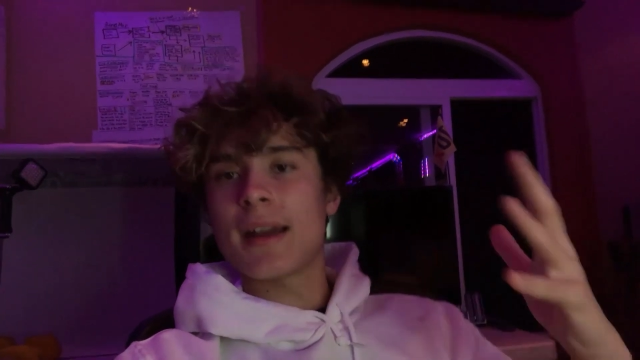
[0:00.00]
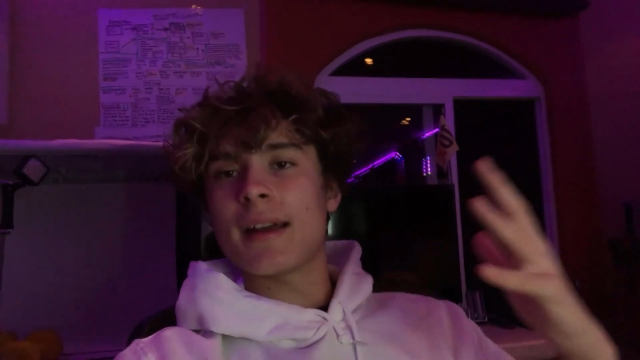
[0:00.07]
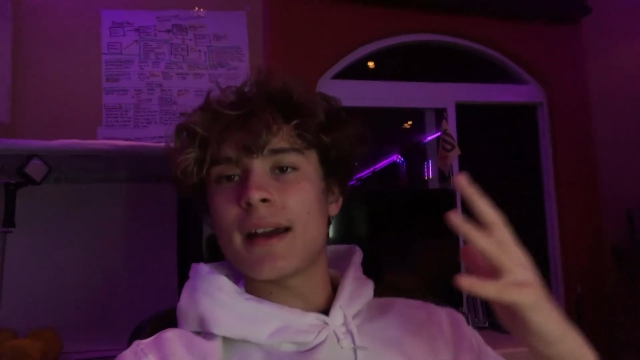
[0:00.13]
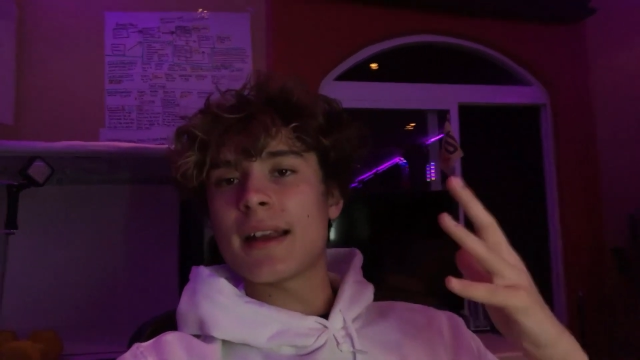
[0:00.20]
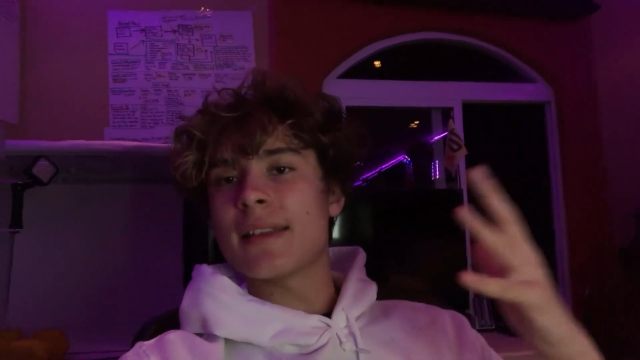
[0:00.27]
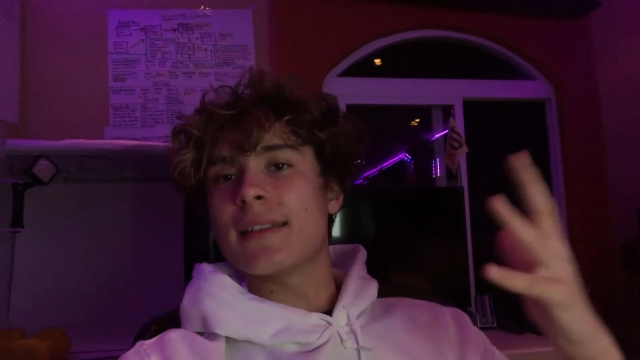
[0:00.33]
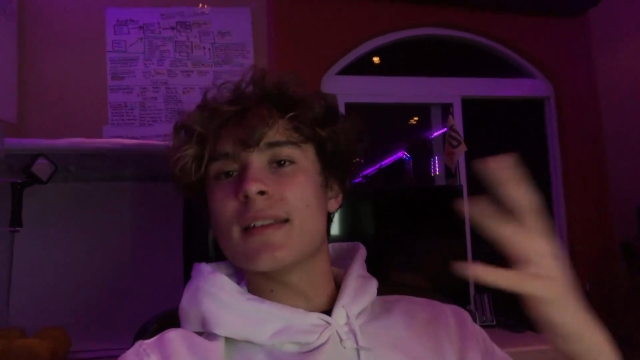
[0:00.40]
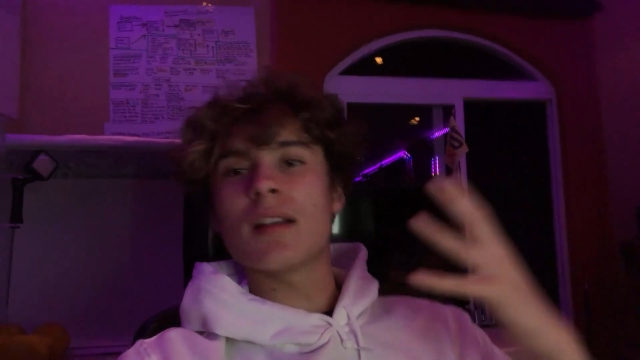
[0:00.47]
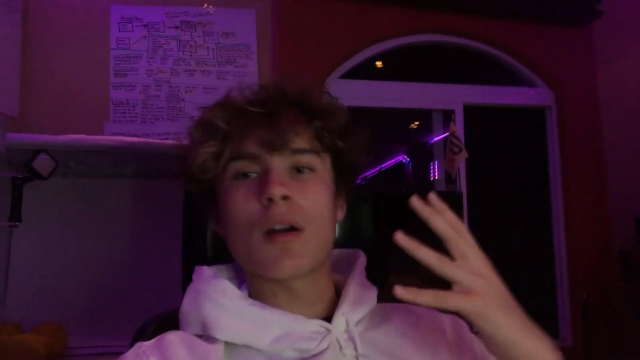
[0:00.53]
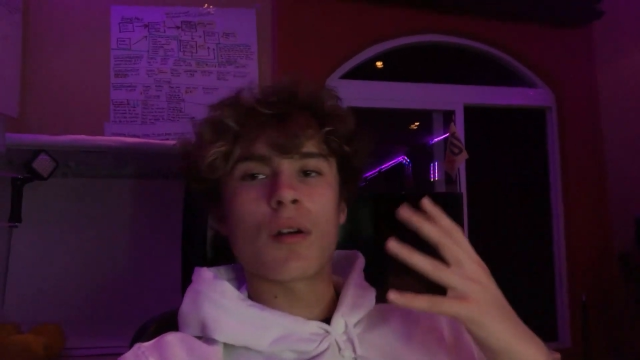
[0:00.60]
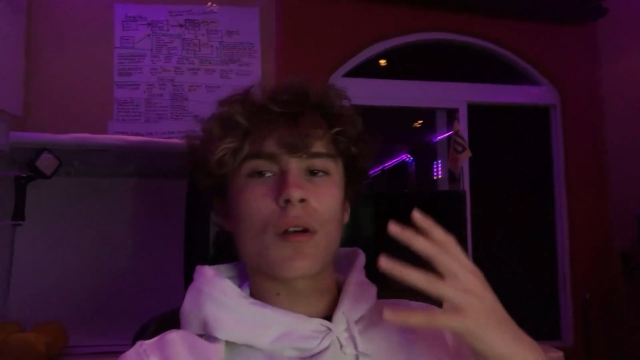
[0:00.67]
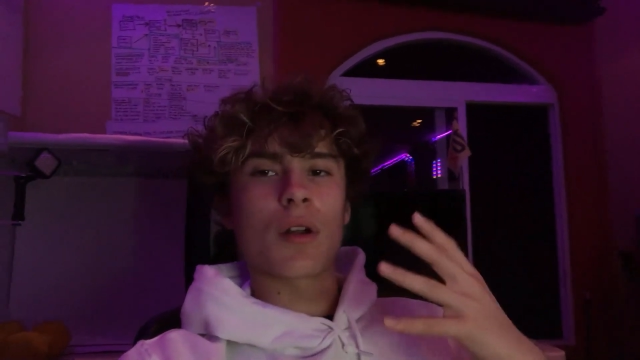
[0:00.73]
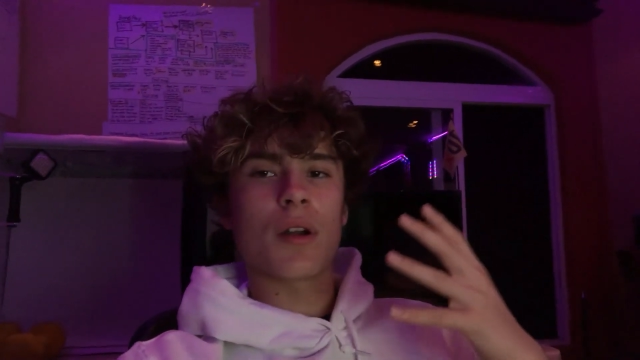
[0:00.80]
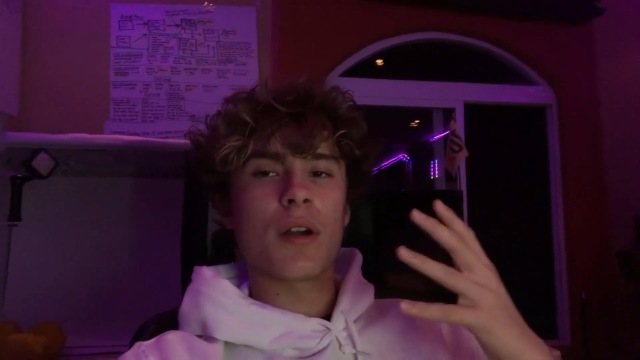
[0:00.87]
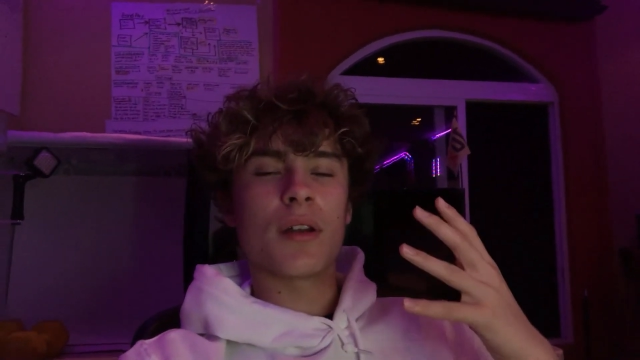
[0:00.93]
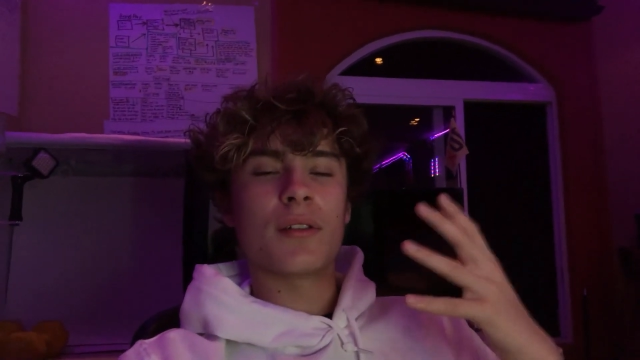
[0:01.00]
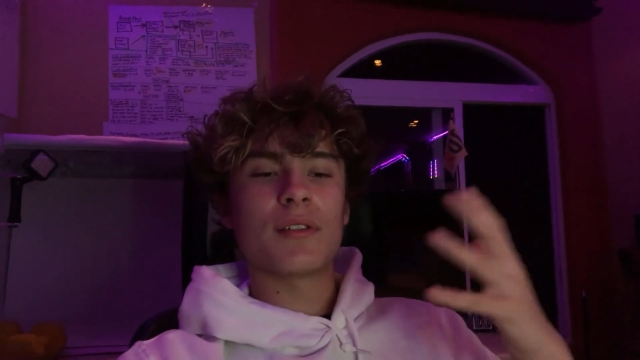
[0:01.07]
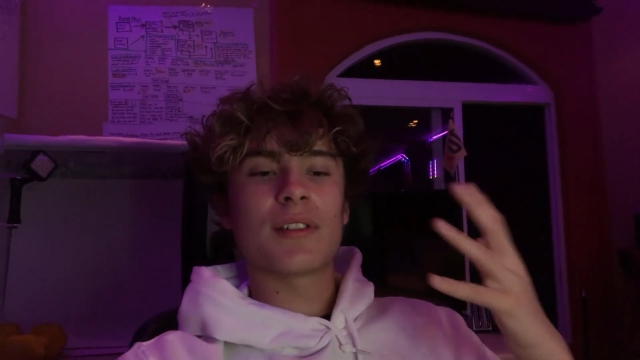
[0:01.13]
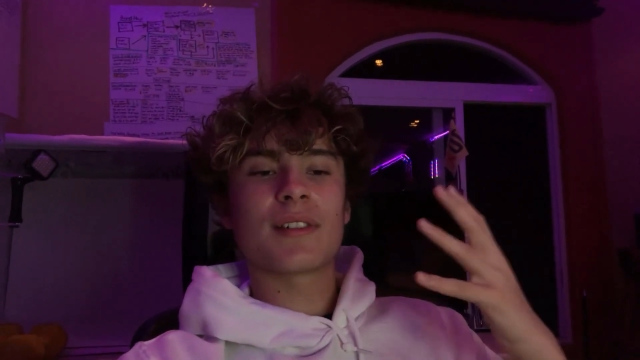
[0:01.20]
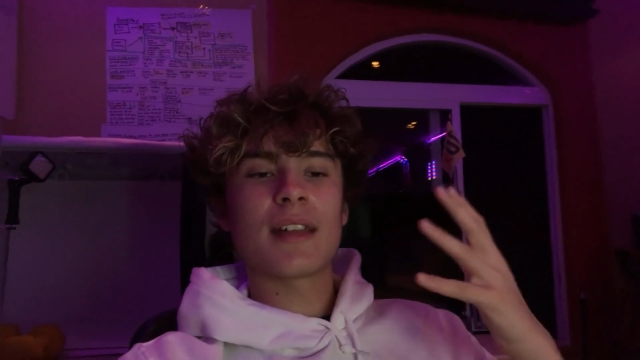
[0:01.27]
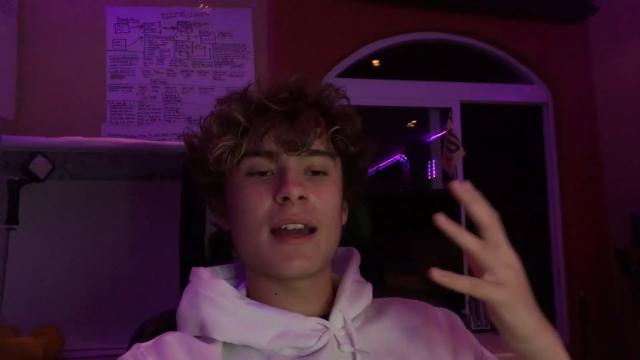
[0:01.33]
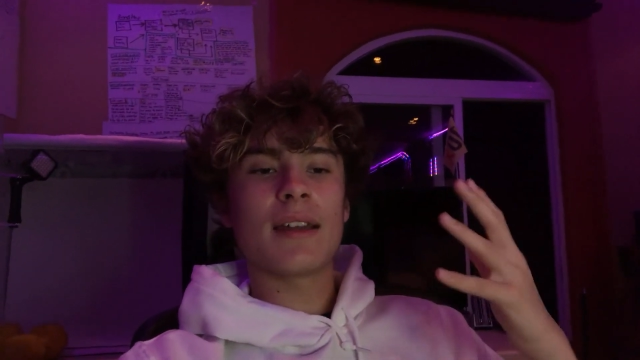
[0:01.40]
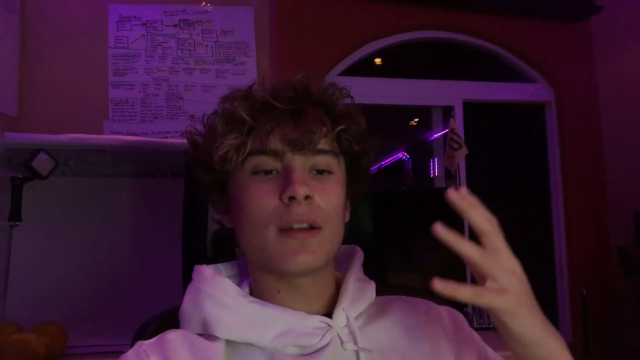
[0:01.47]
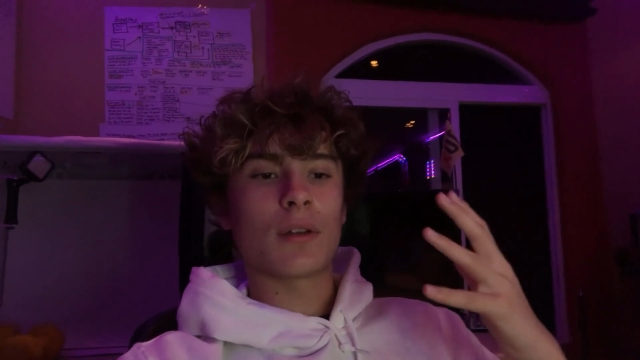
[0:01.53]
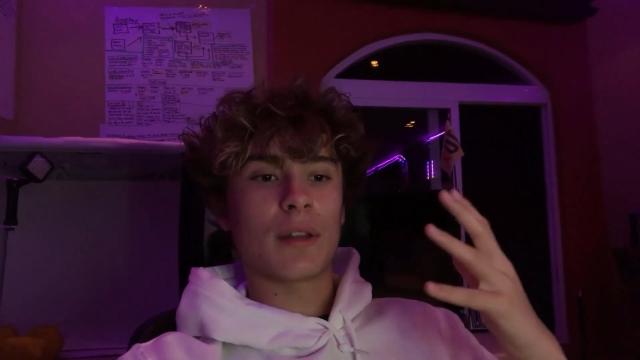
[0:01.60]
idea or a good understanding,